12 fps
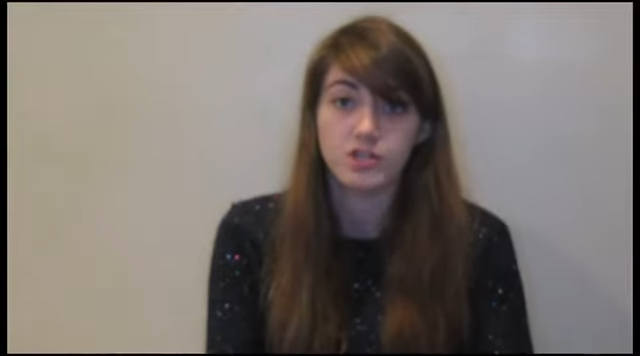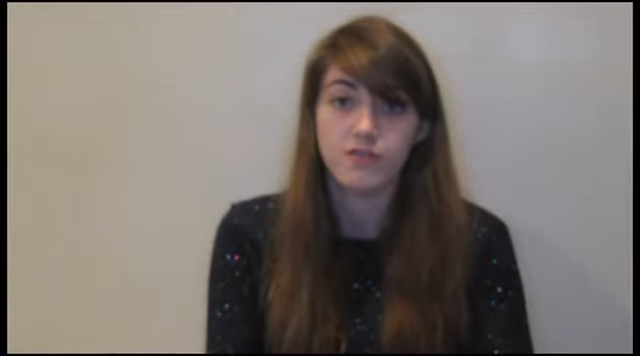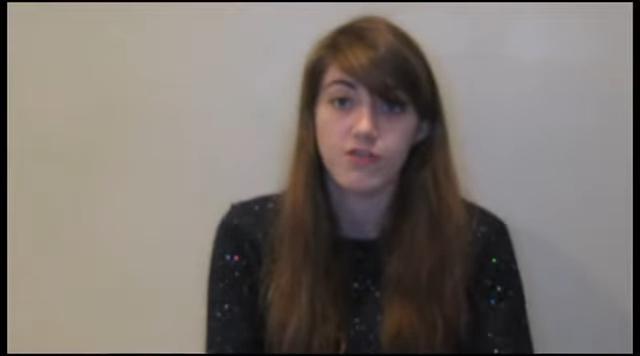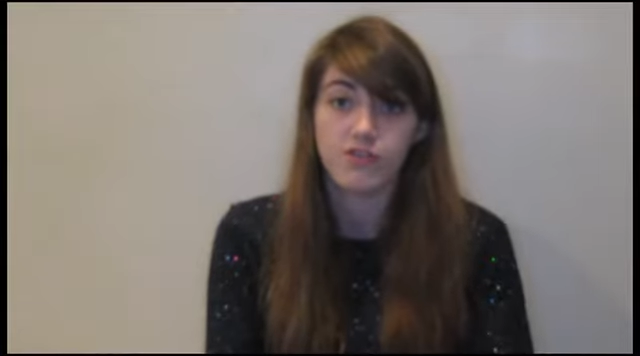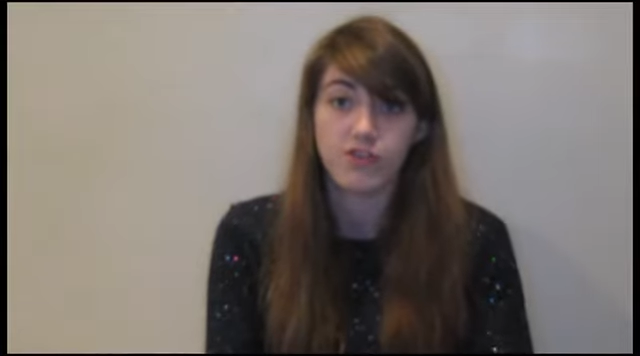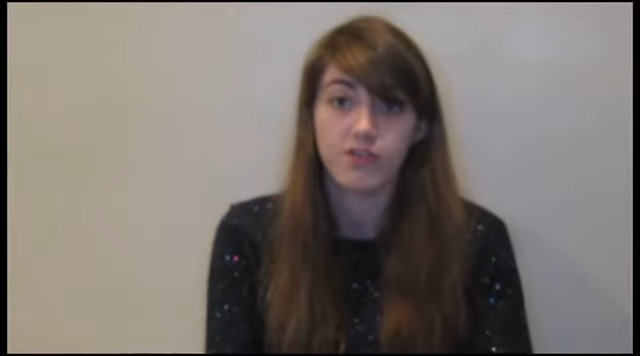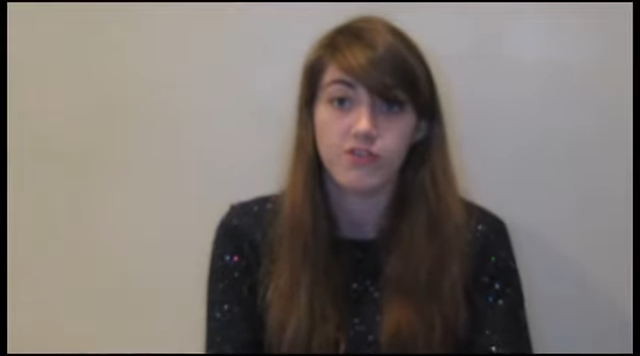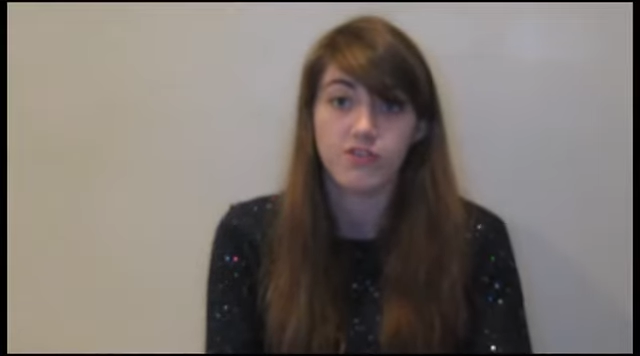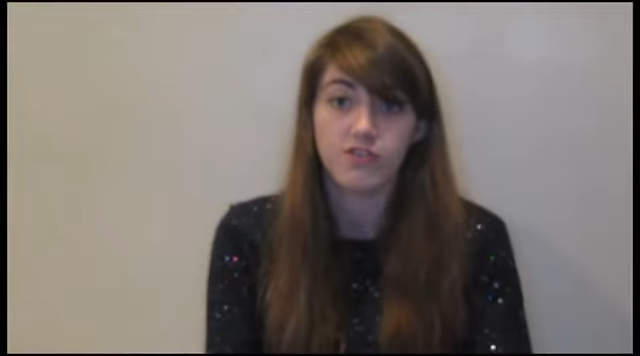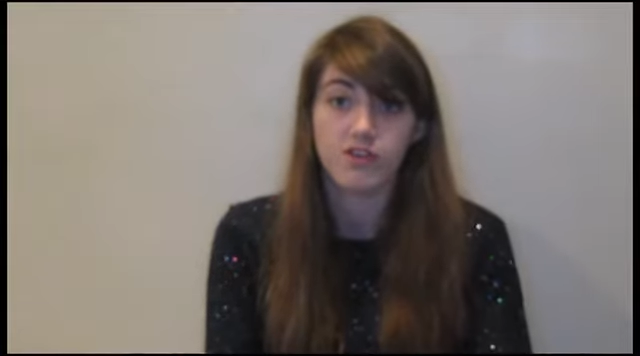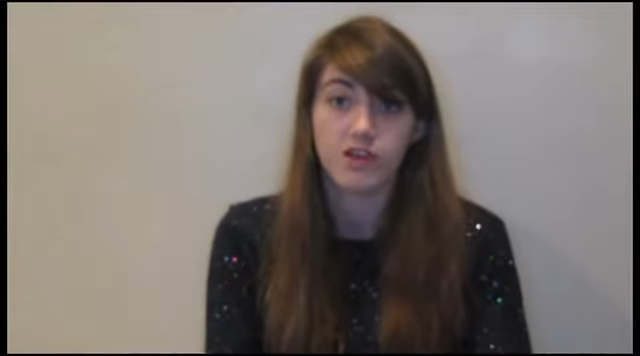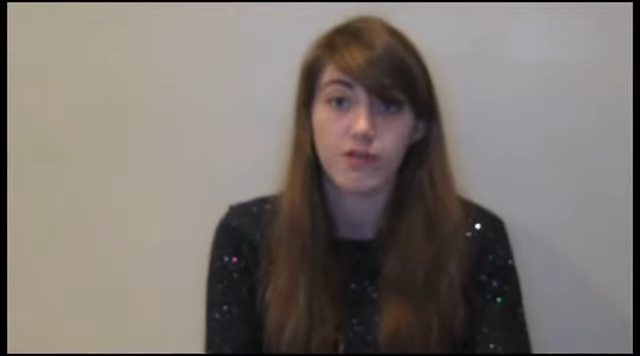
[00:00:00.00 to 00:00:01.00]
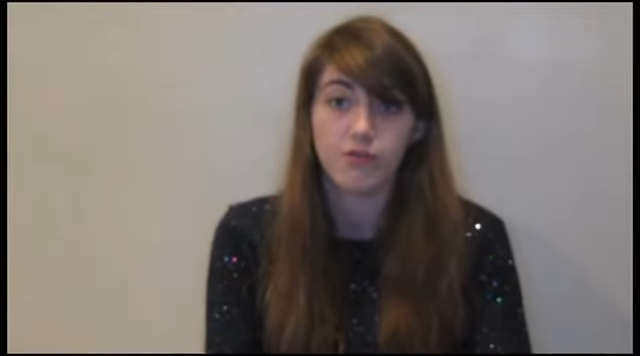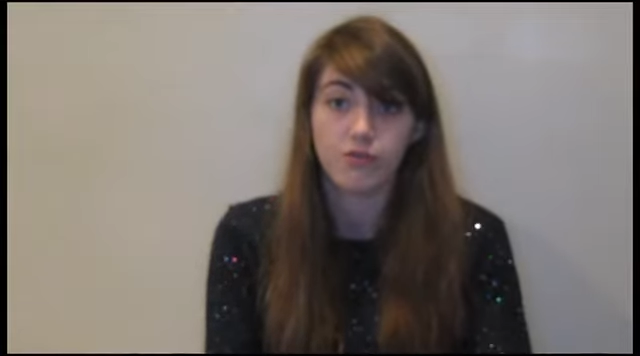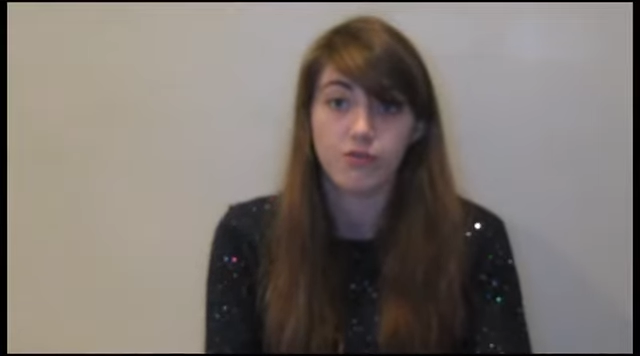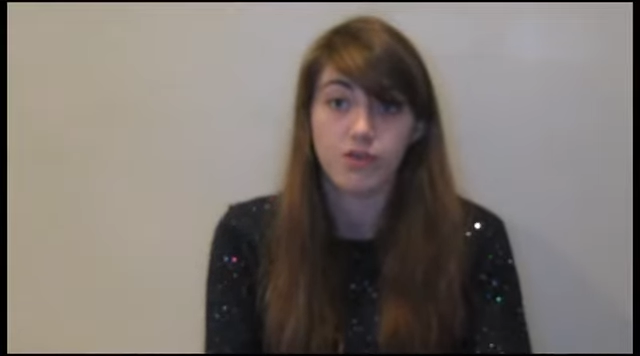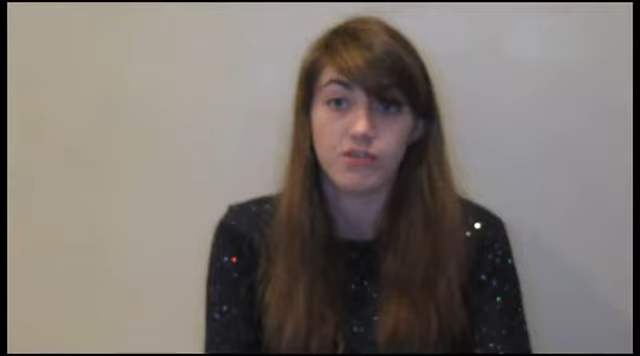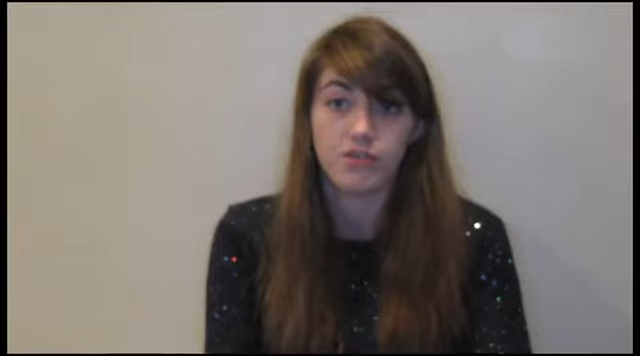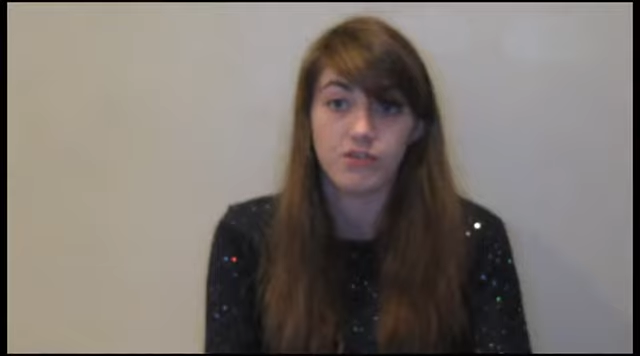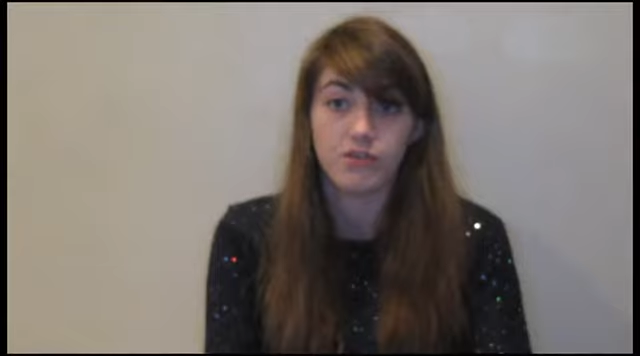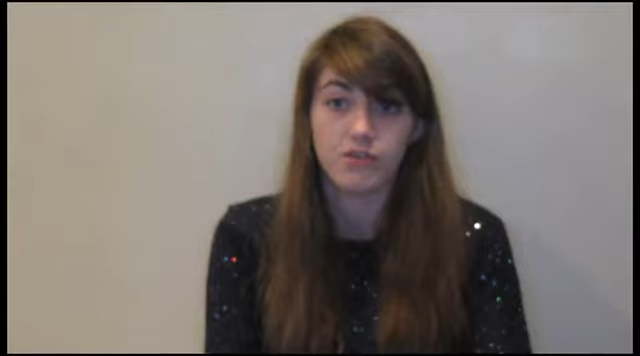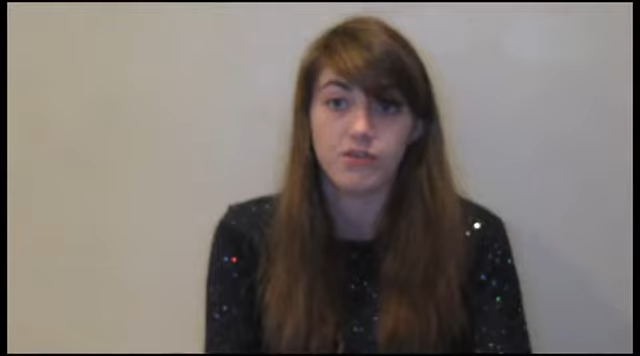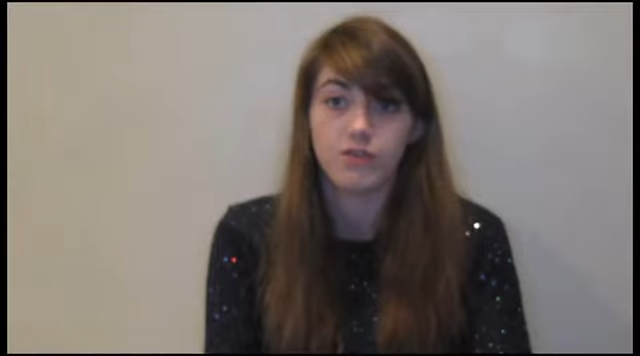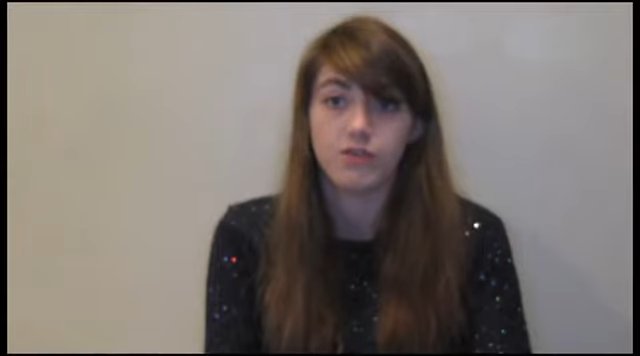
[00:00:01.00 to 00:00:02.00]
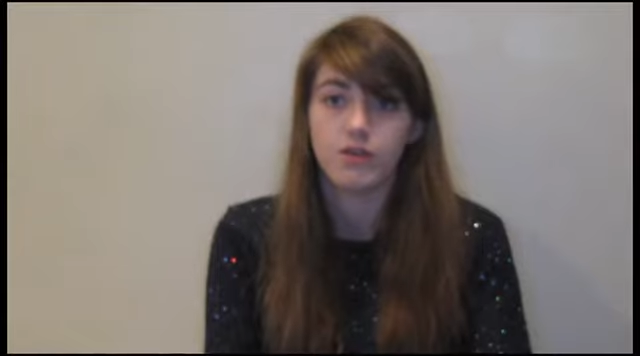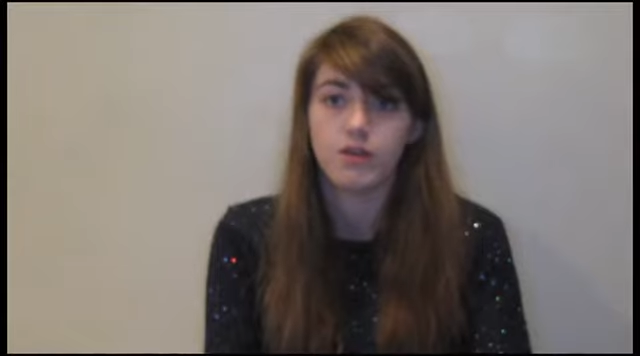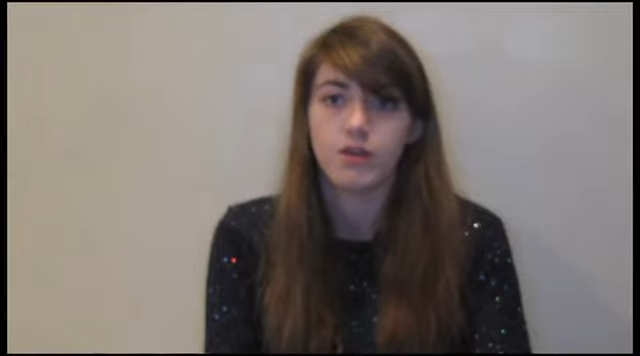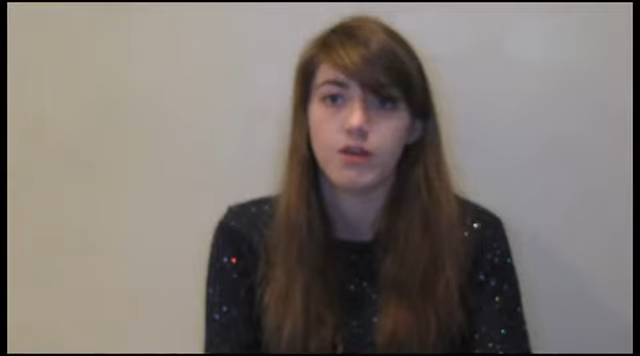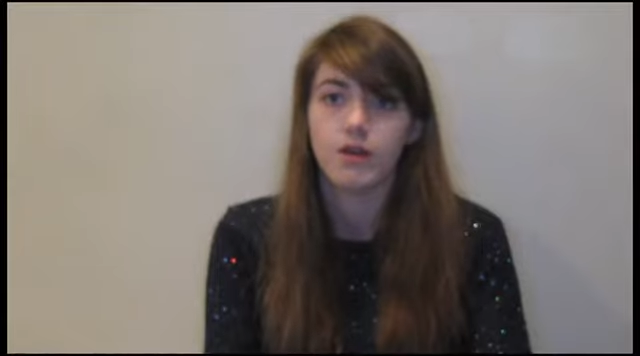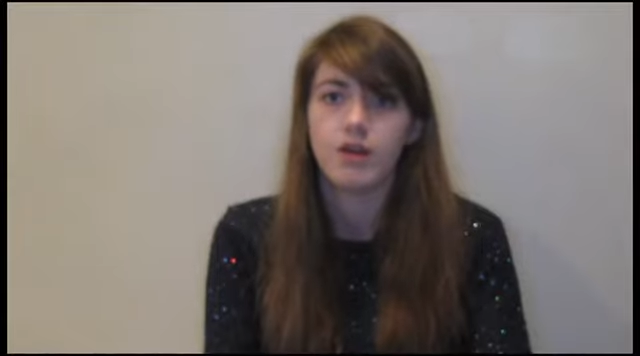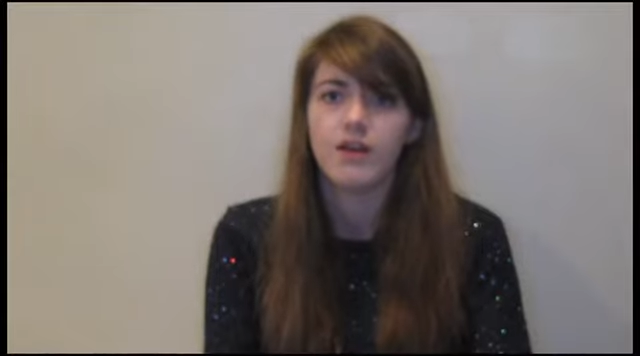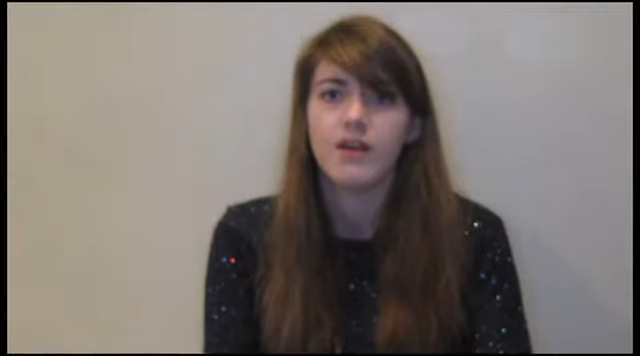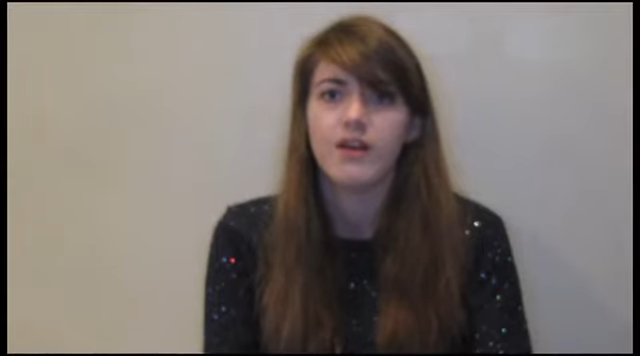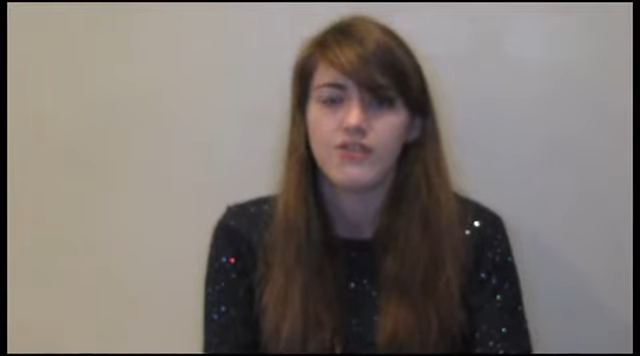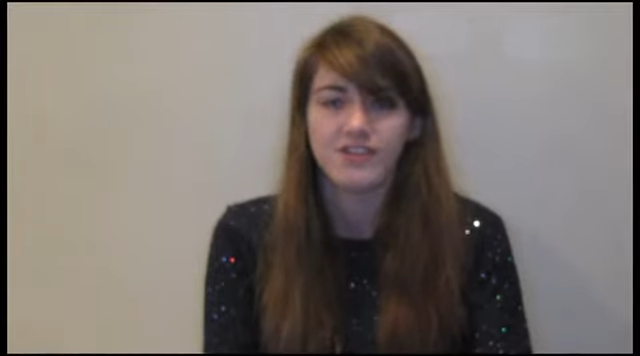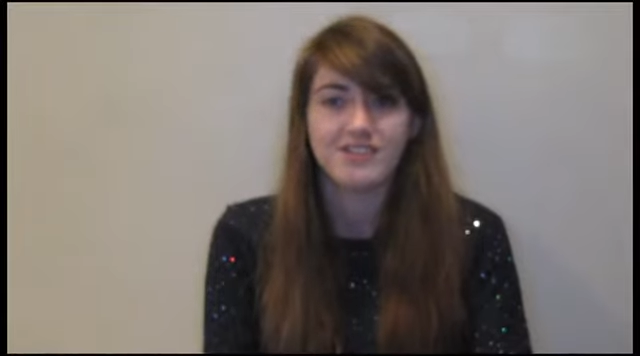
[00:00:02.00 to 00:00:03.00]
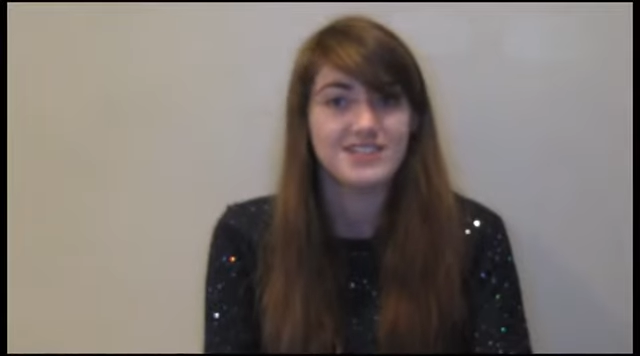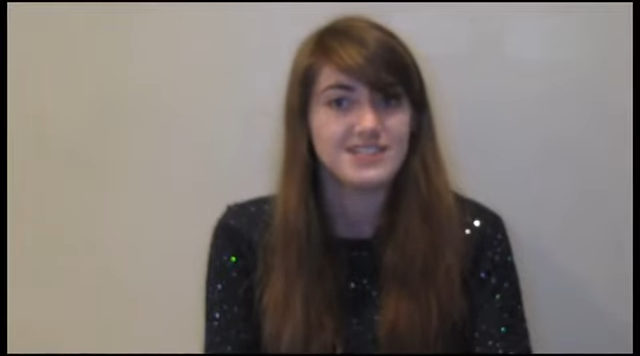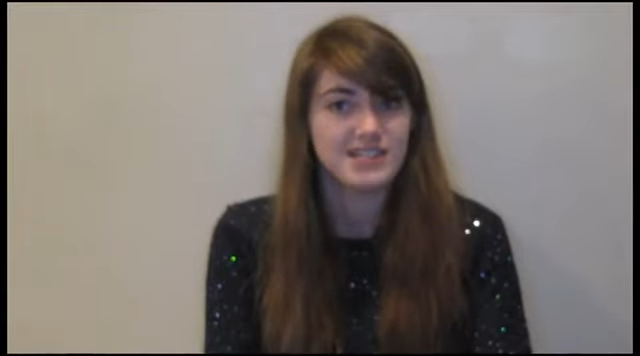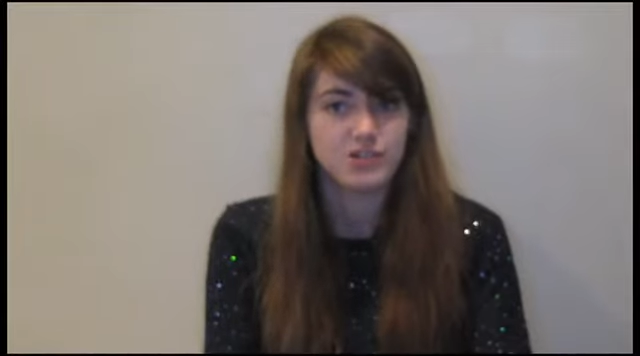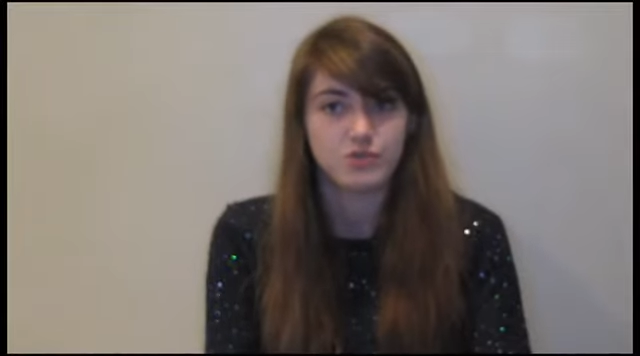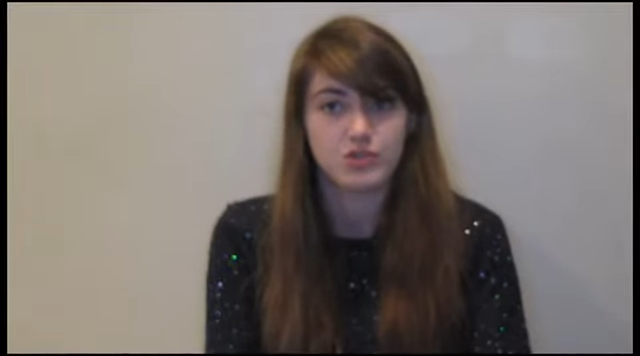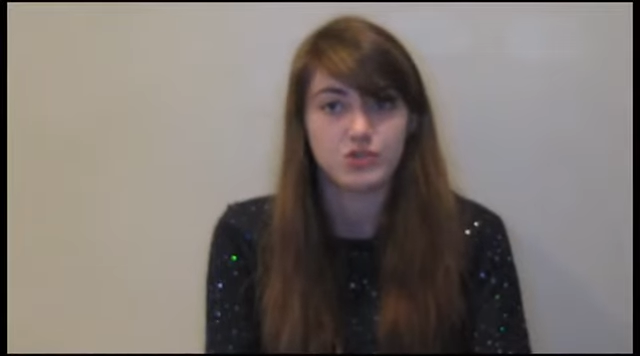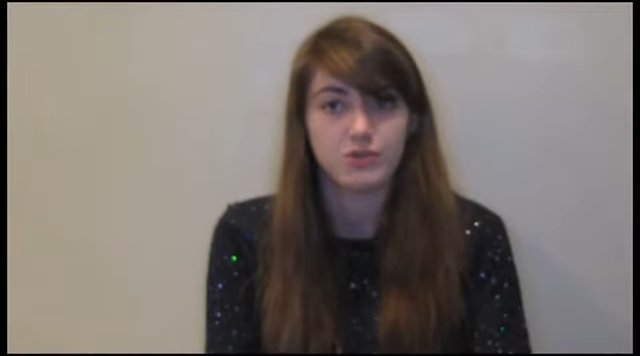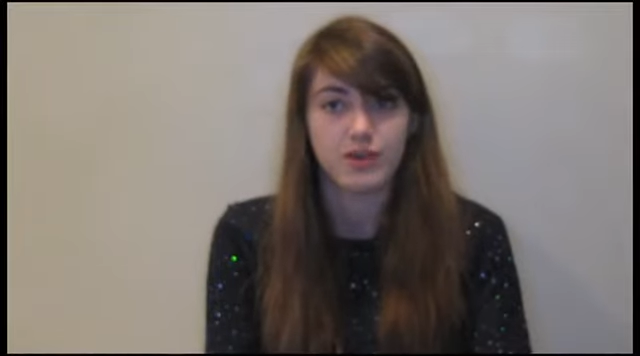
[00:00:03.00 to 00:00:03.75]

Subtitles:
of New Zealand's city/regional